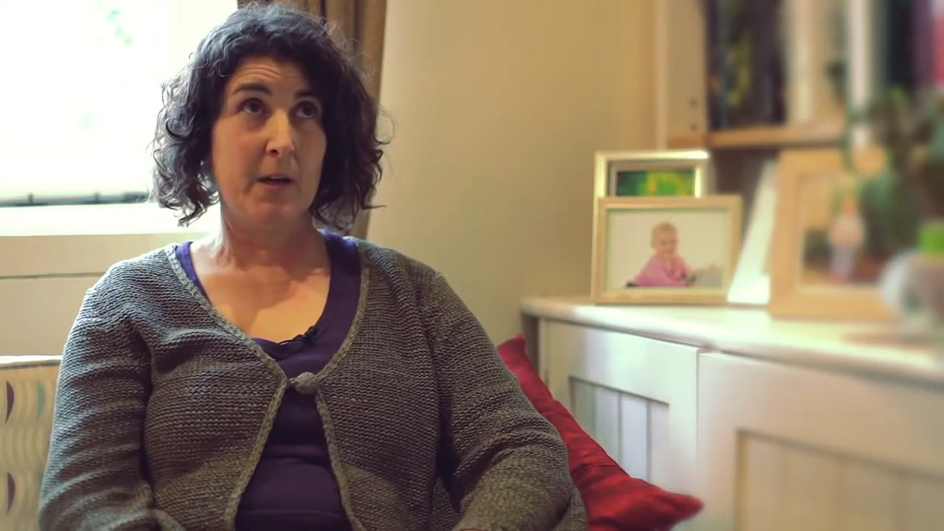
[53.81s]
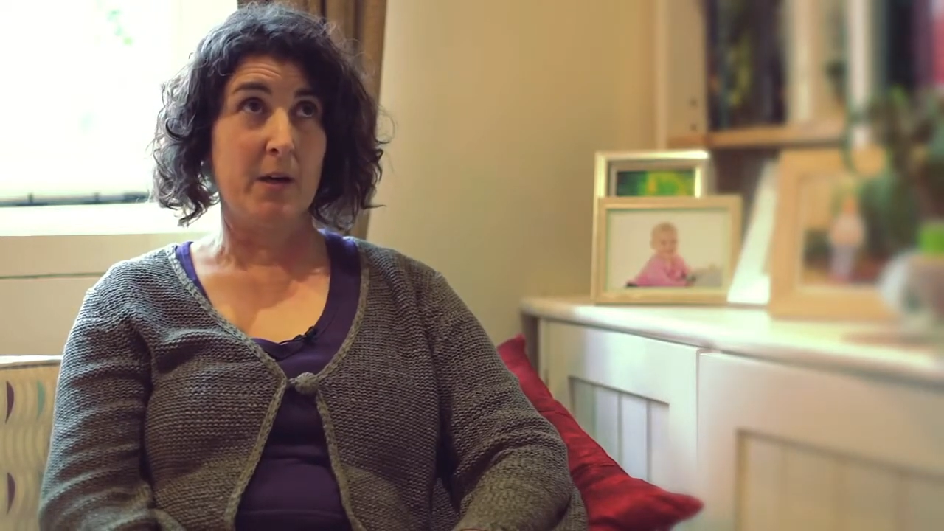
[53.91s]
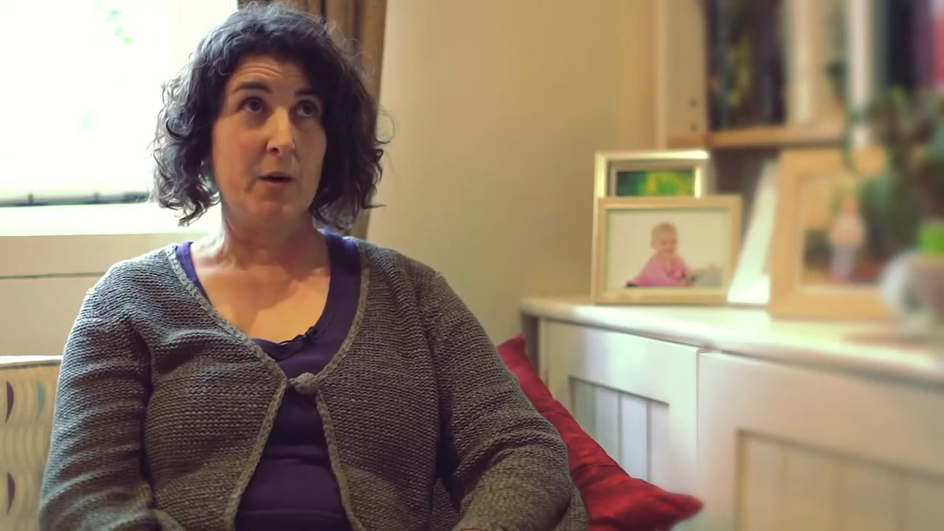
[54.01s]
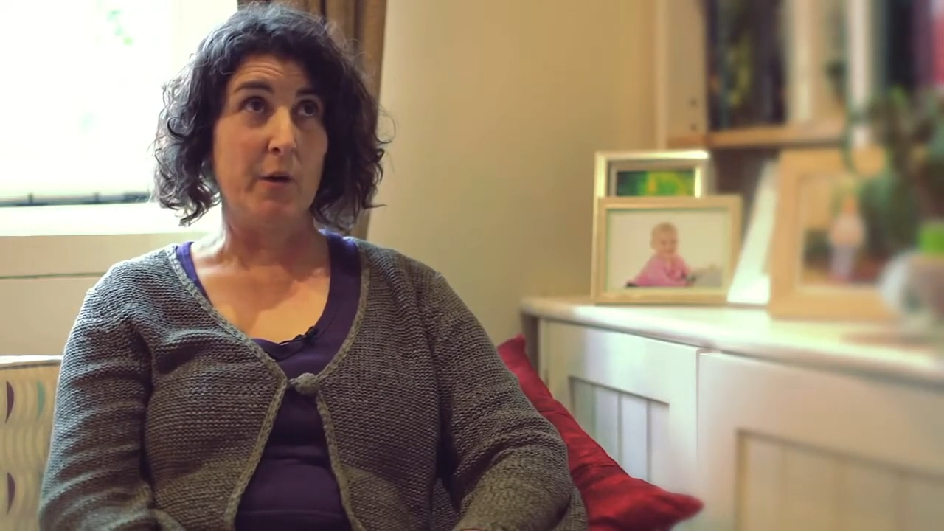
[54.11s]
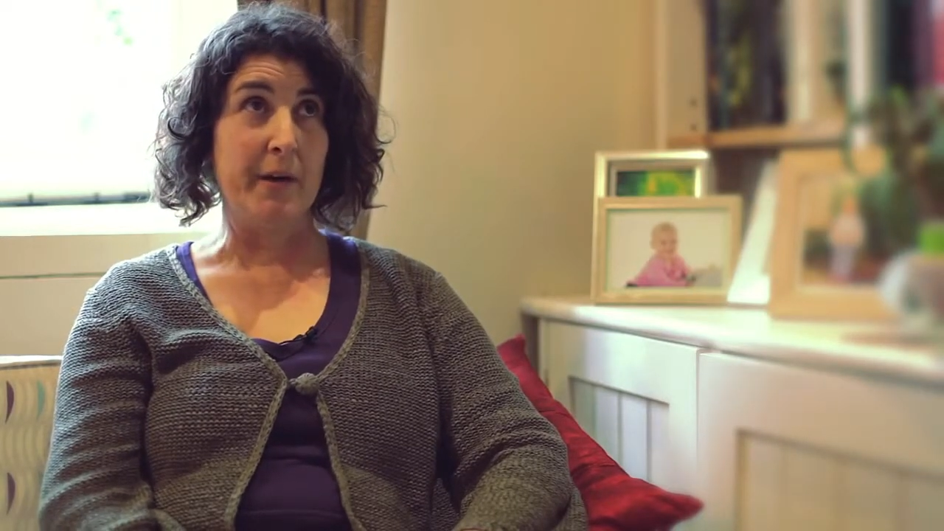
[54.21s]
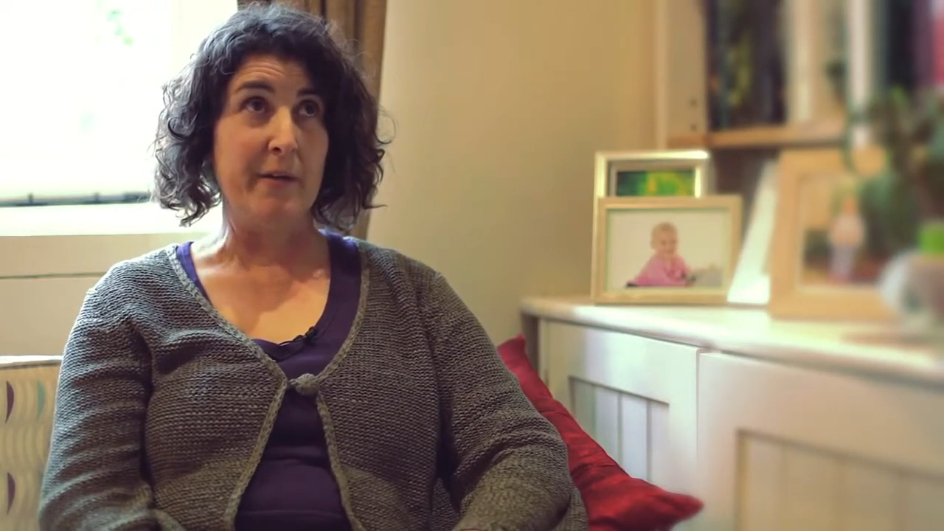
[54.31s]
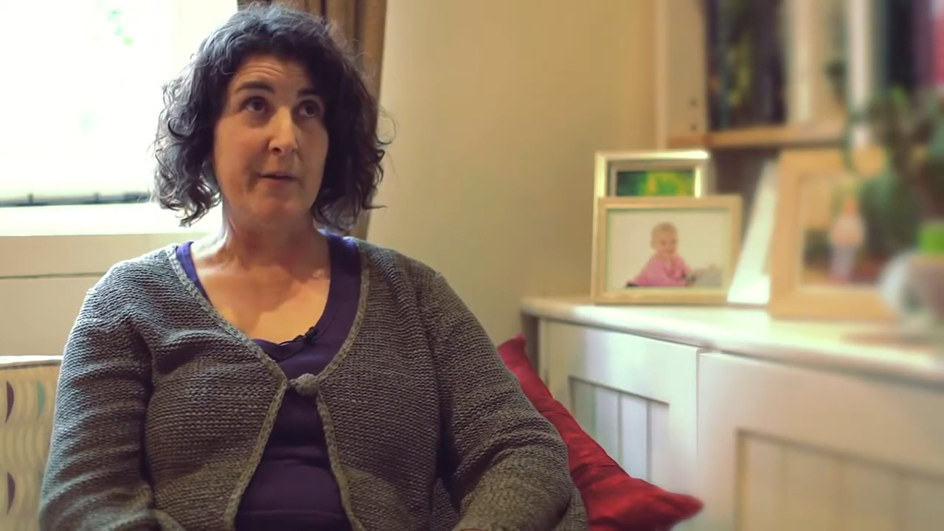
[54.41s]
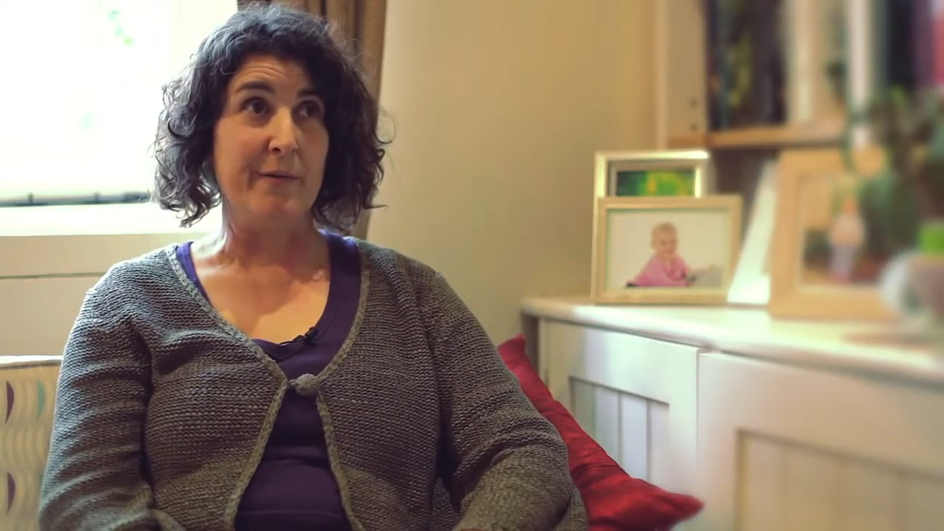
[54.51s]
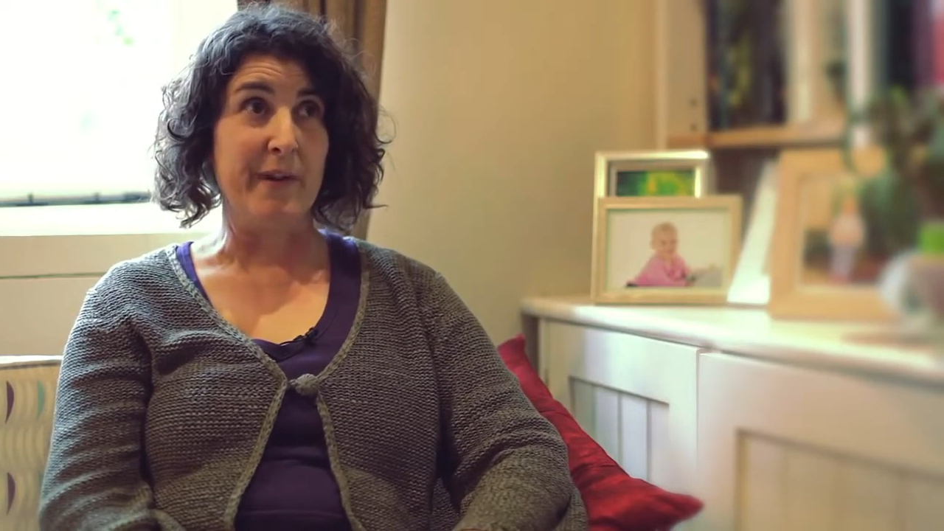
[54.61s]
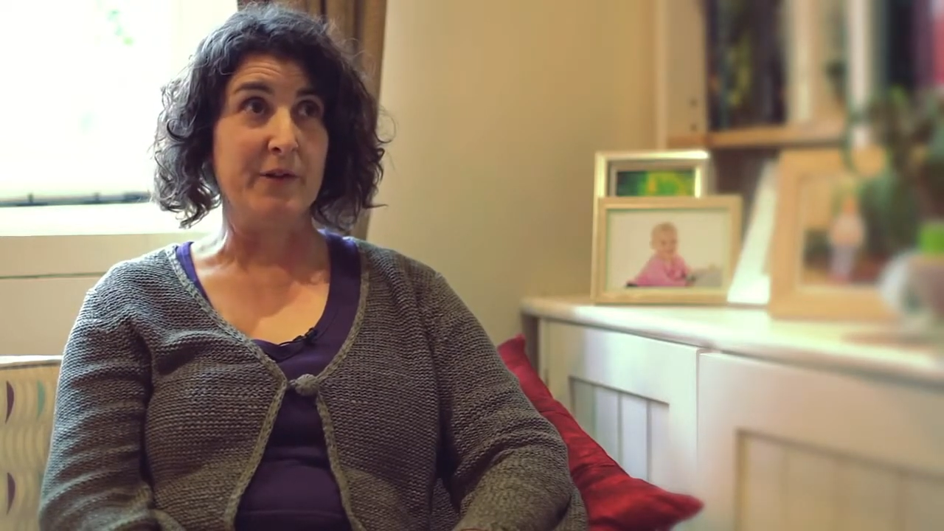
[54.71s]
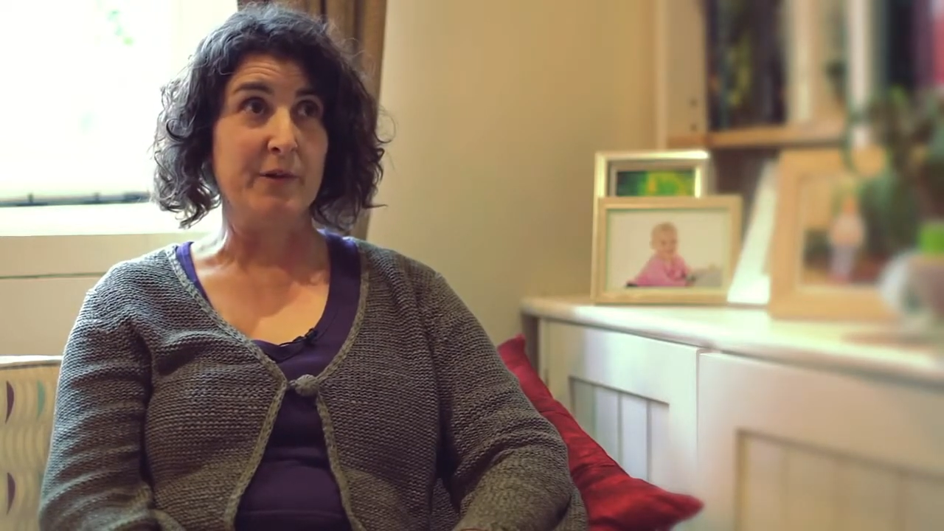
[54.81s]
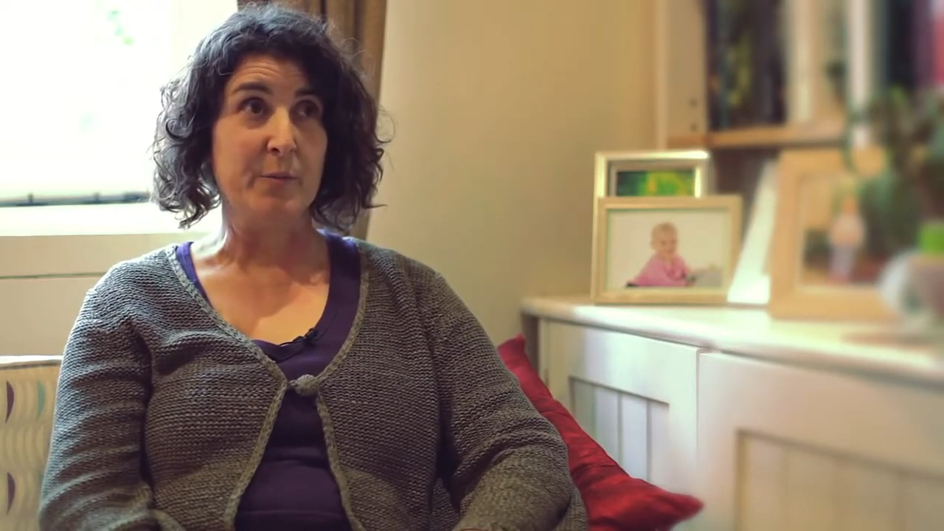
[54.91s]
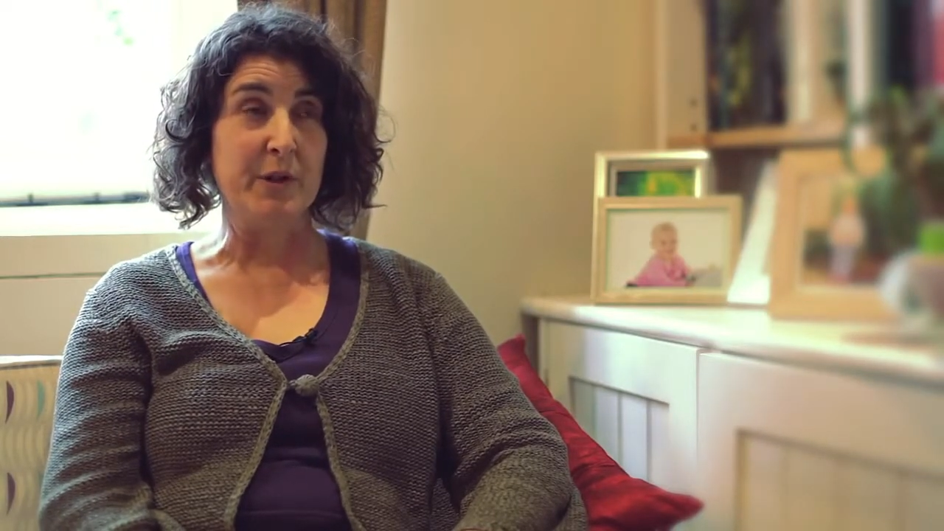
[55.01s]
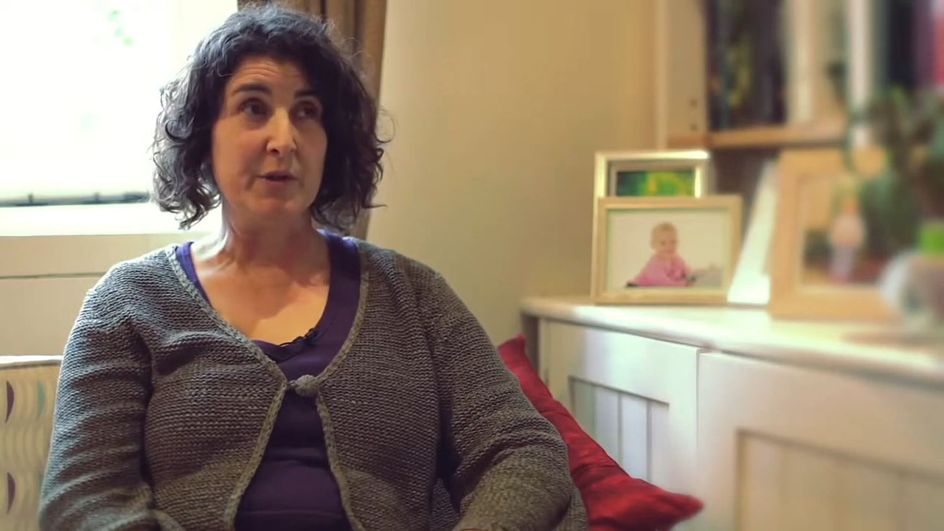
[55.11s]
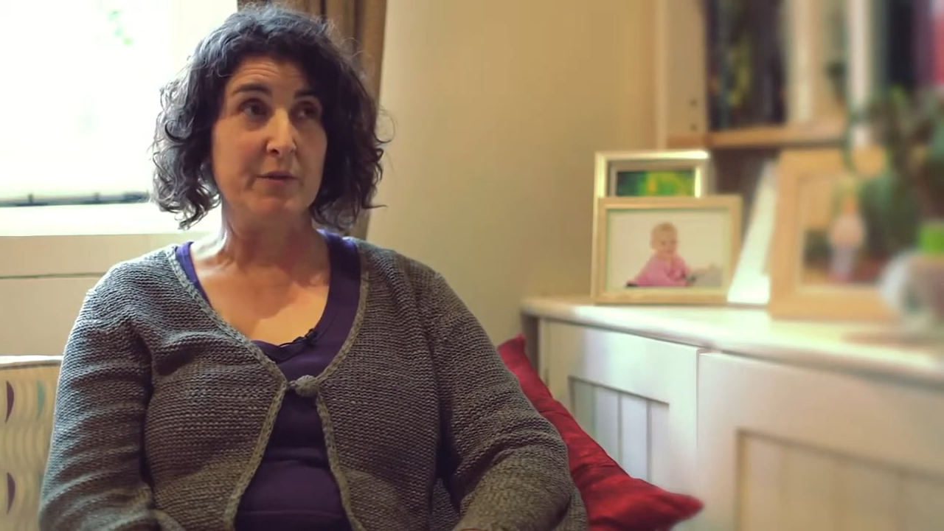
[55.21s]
got an ear infection which